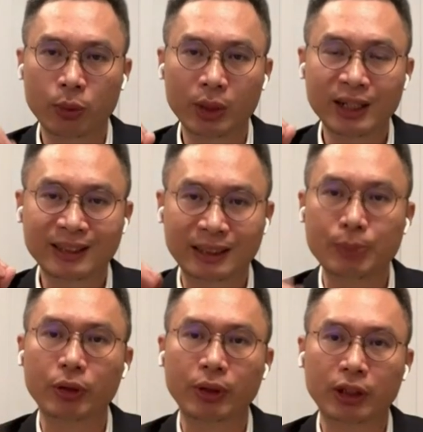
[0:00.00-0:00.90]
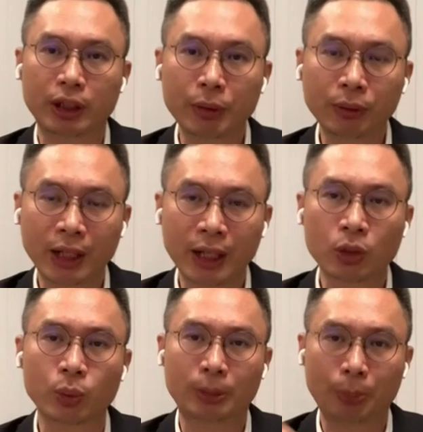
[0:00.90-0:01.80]
It can really stimu-
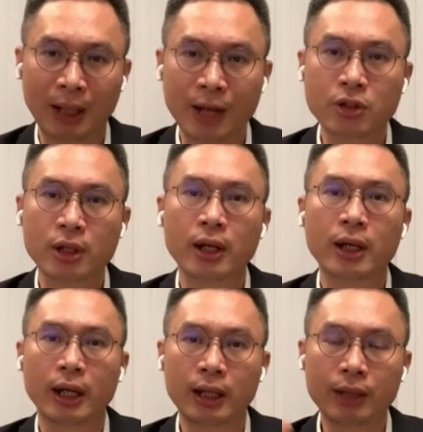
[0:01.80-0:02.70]
communicate with plants